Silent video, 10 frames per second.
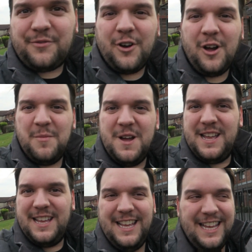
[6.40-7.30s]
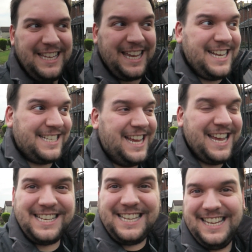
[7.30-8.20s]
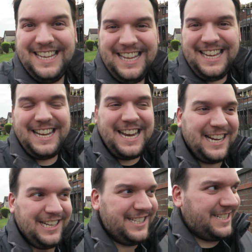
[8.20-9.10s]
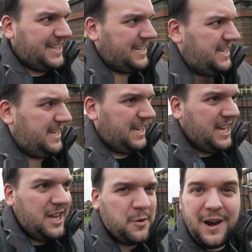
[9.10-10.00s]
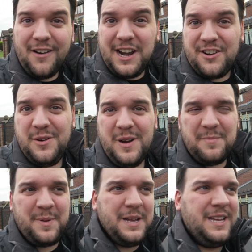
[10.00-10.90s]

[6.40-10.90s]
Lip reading: from Gateshead in England, where I grew up,